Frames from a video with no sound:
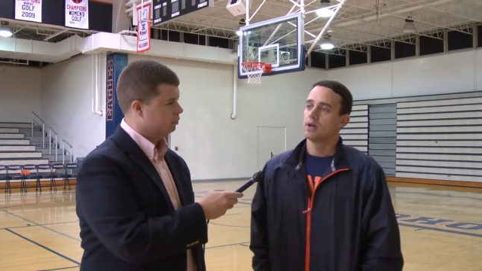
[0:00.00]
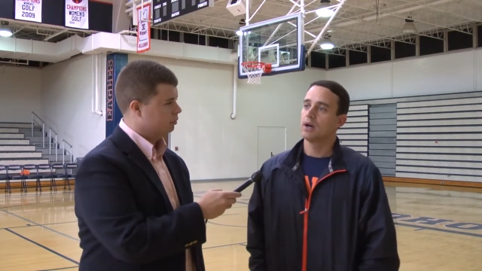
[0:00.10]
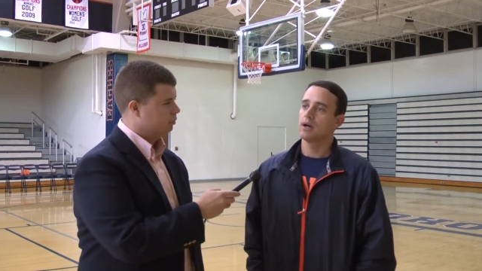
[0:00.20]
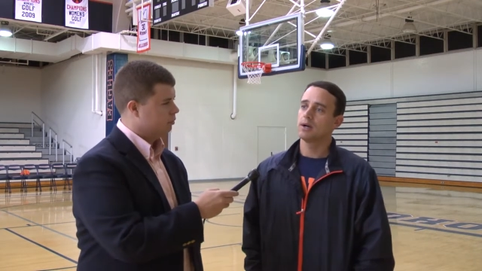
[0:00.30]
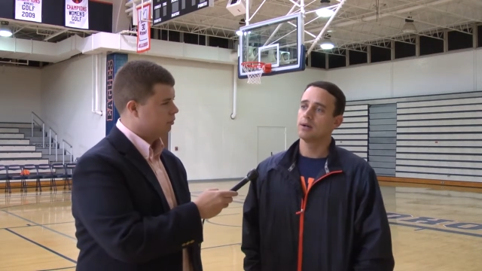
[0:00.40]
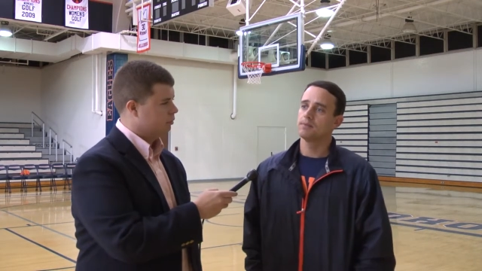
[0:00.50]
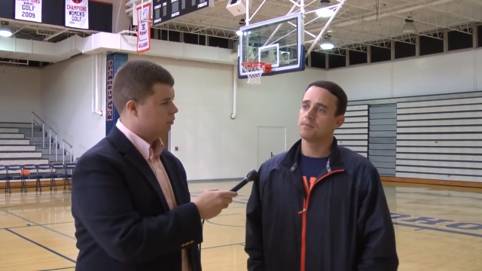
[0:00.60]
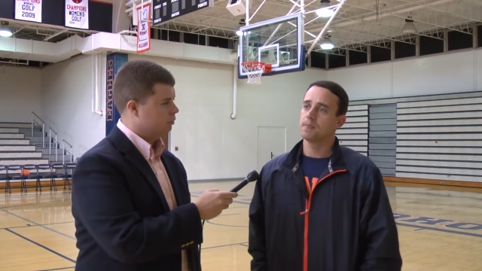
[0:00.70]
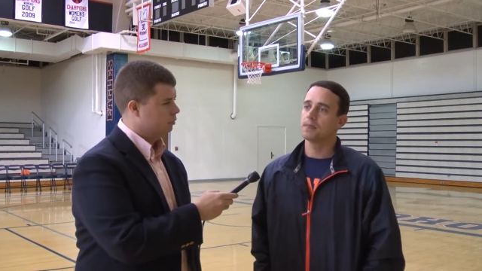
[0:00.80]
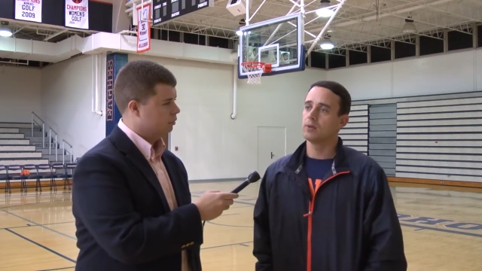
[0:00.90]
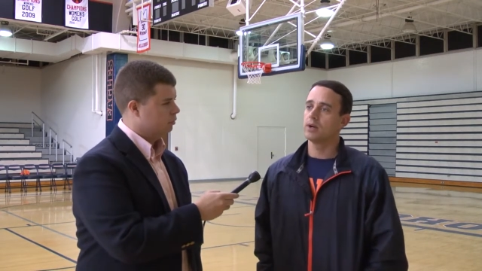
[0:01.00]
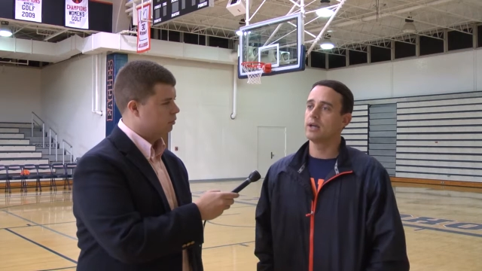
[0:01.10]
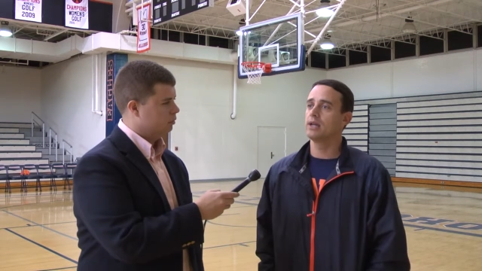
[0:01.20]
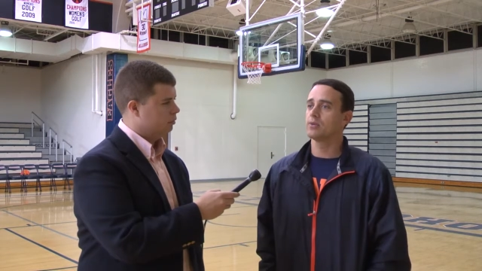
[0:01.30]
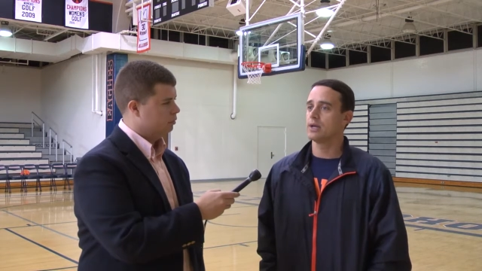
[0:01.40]
Speaker 1: Well,
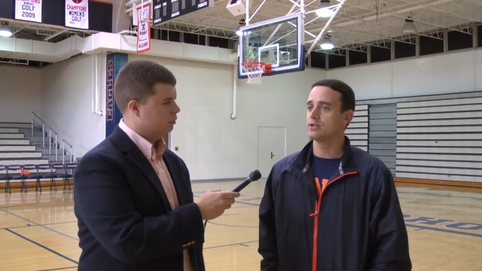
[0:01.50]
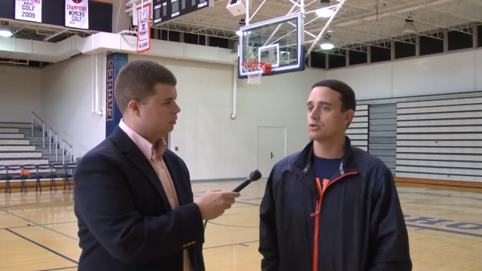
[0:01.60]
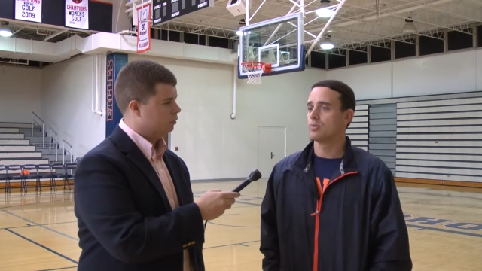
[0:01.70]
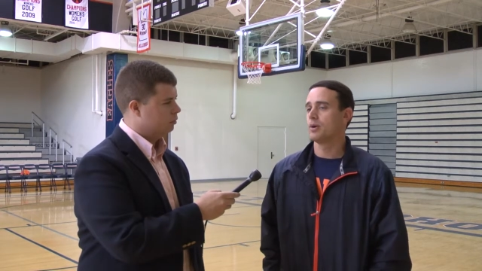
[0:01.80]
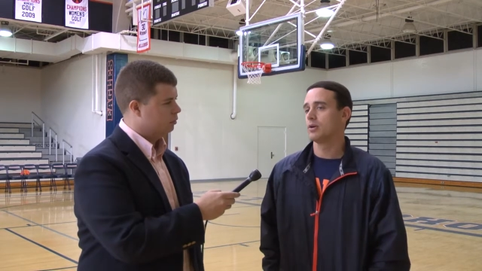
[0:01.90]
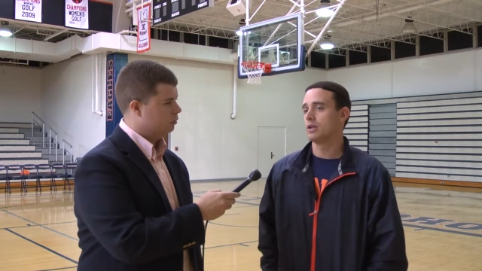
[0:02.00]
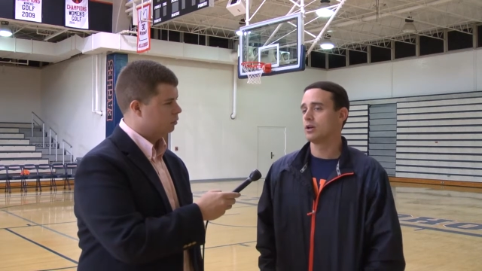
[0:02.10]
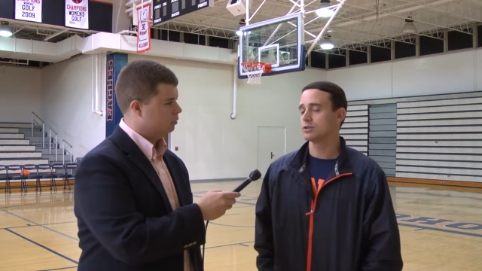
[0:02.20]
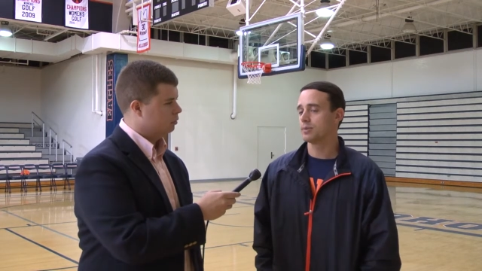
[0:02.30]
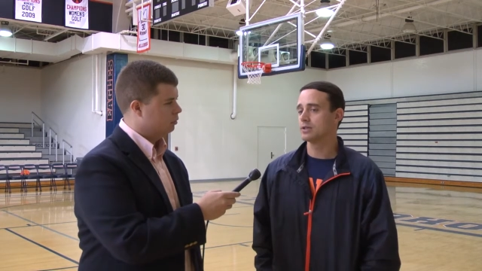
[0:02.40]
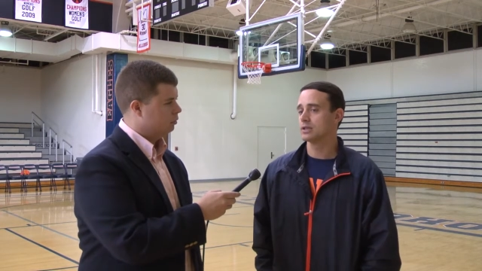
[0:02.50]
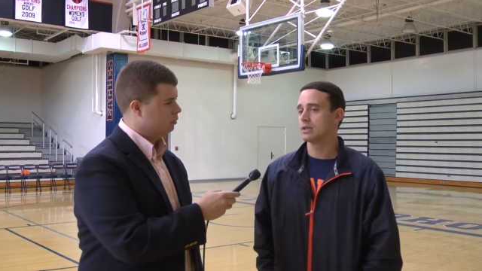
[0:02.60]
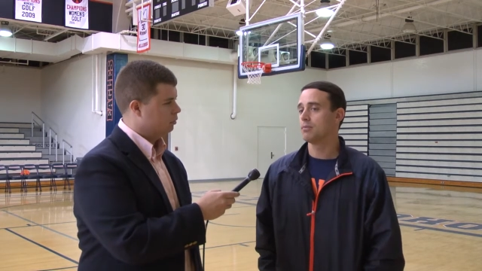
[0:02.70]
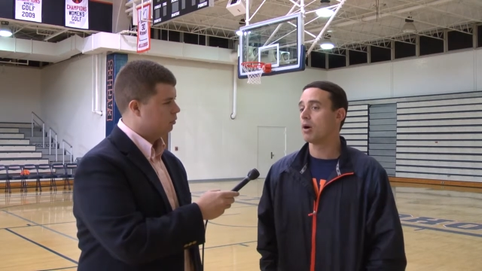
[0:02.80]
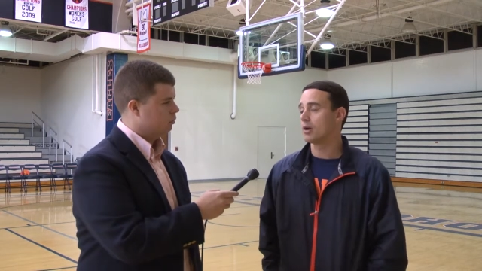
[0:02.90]
any regional opponent, you know,
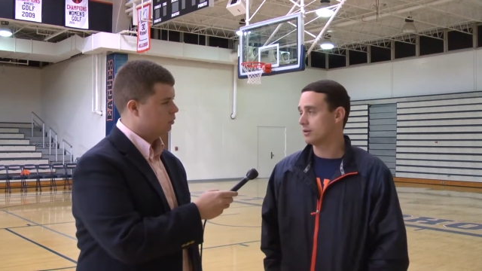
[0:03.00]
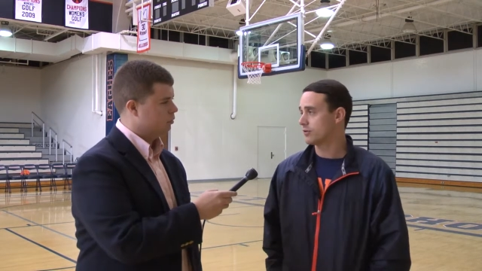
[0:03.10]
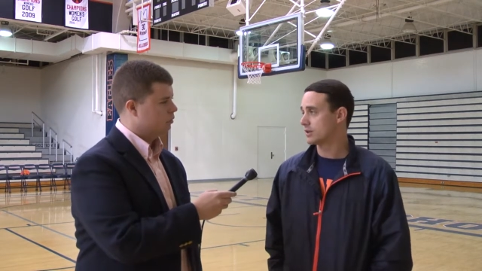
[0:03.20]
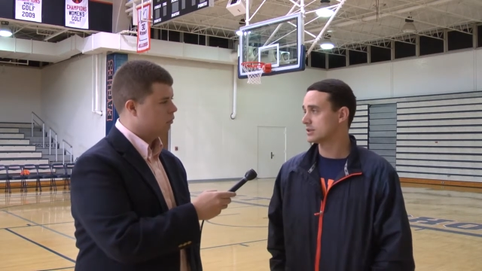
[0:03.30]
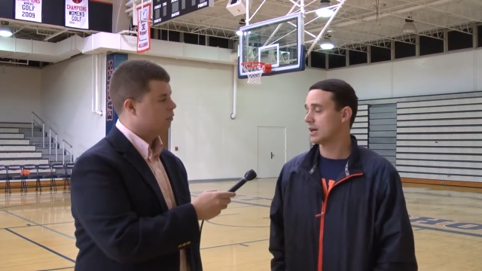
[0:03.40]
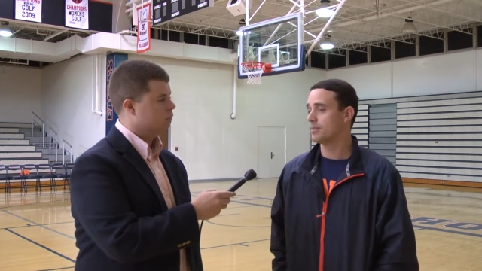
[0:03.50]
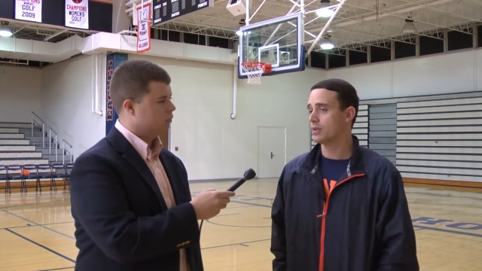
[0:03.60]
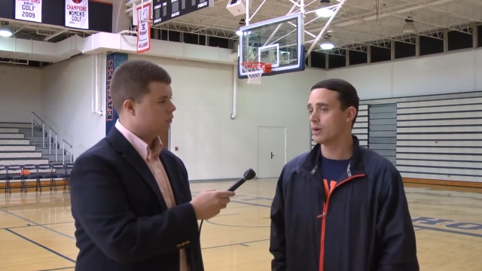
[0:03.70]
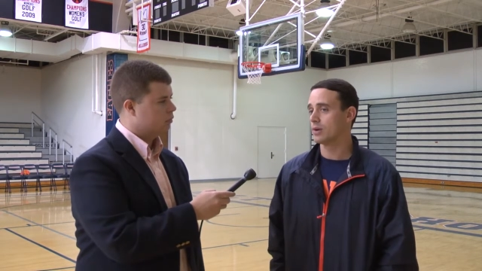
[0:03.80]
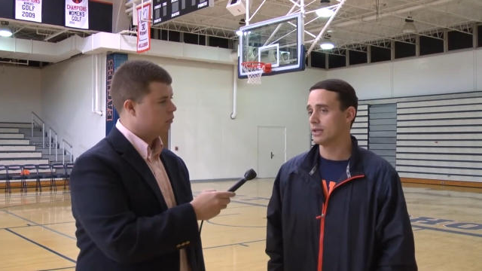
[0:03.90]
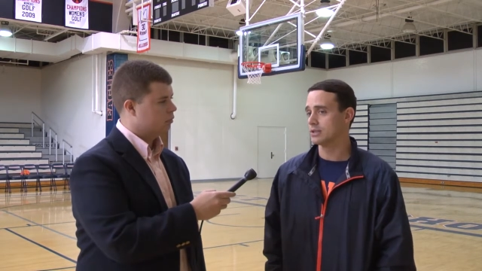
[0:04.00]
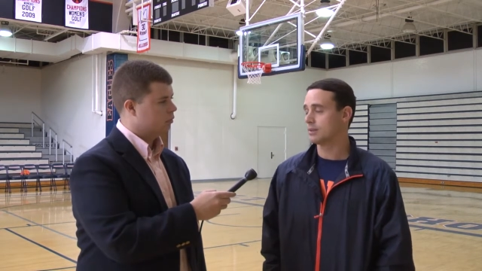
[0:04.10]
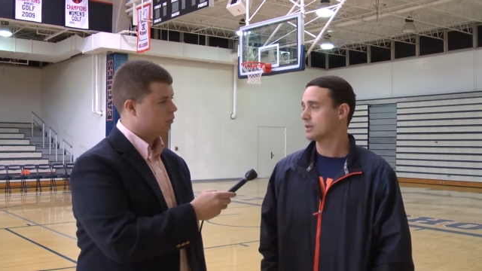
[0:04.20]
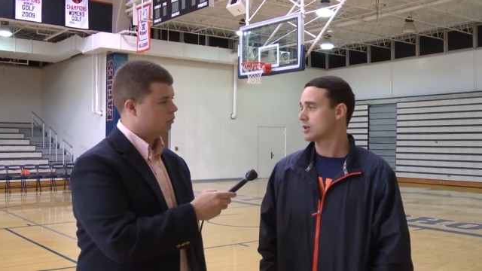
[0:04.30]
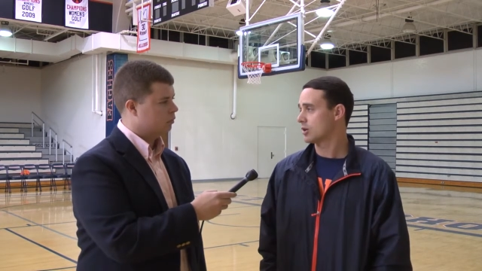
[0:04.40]
especially Barton, for example, they were an
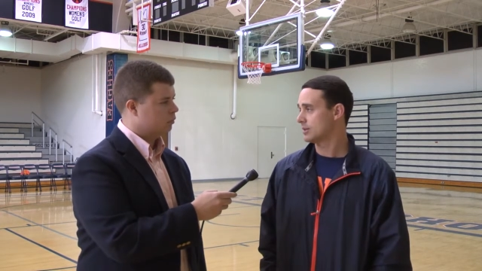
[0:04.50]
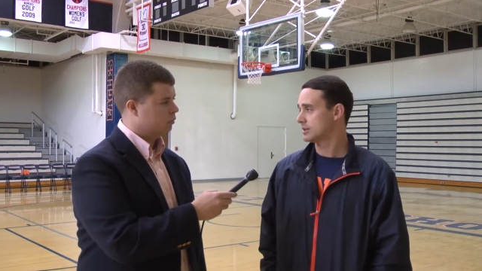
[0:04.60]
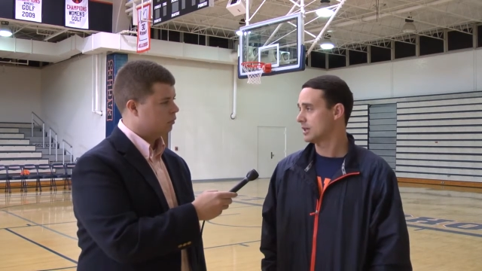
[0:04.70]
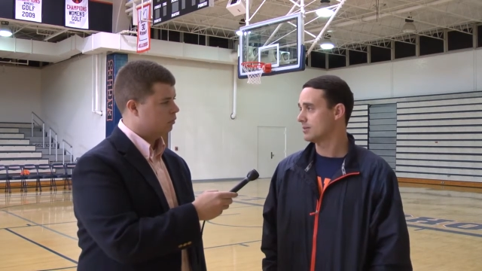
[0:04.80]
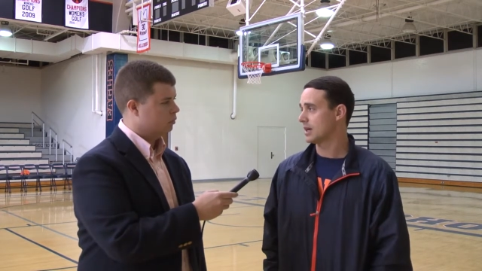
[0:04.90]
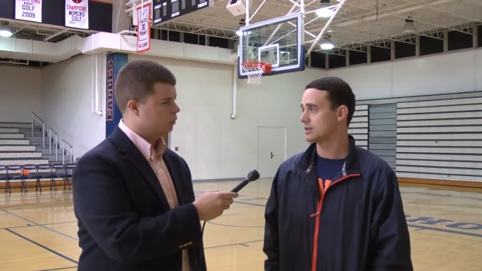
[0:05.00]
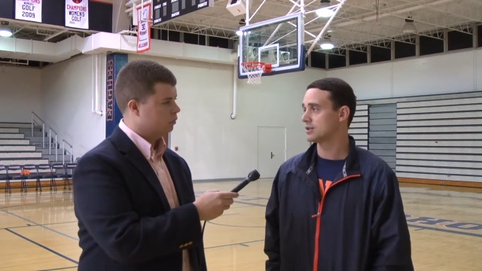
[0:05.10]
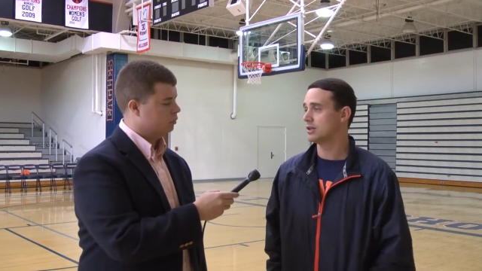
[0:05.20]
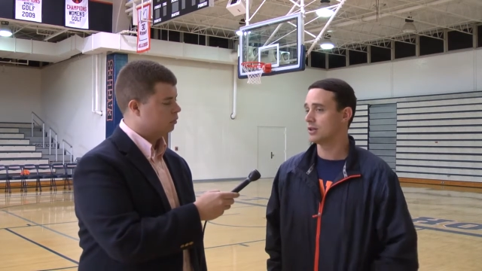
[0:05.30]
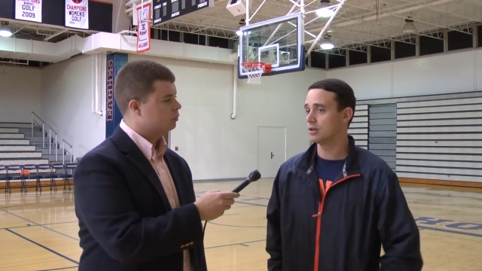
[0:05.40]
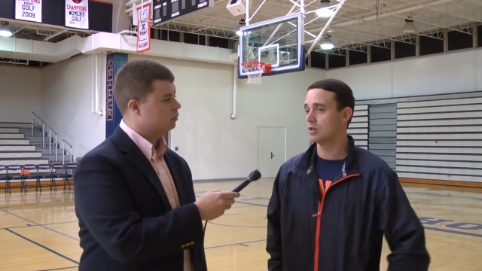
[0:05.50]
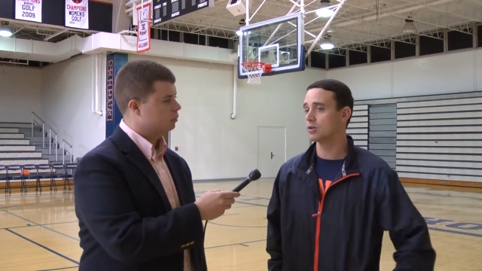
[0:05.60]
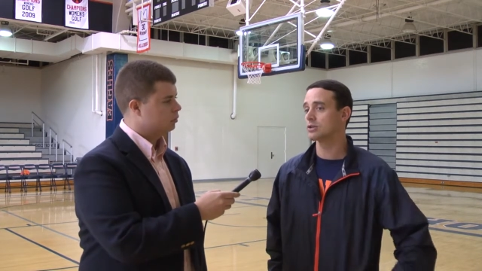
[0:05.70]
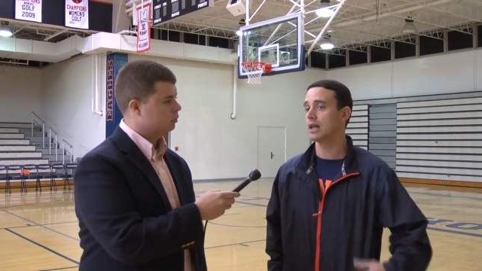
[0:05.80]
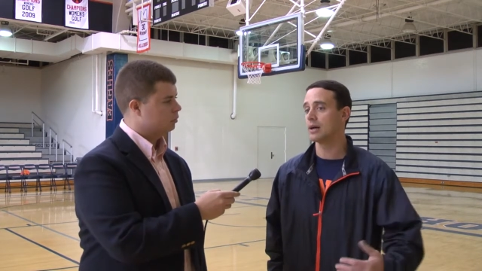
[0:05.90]
NCAA tournament team last year. Of course,